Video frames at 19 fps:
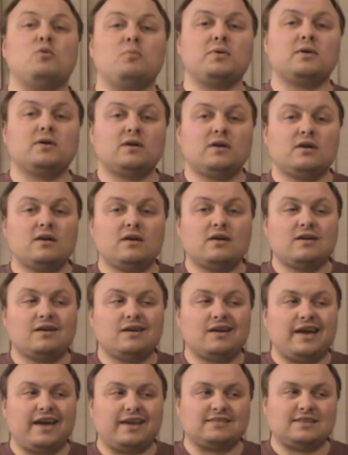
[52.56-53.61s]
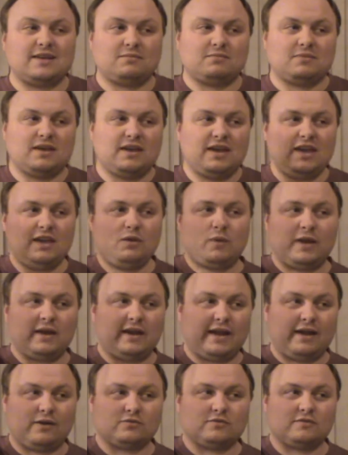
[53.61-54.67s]
up. Except he
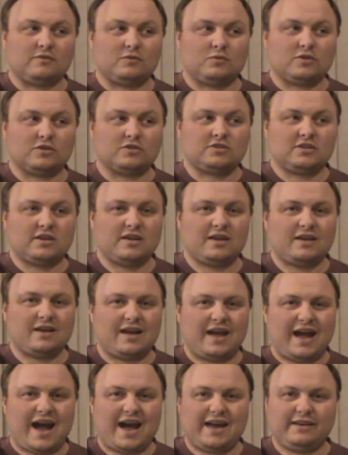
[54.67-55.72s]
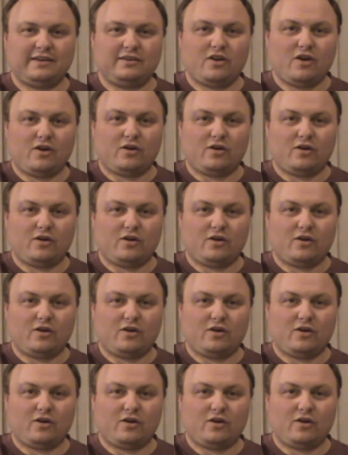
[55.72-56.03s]
went out of the water, I did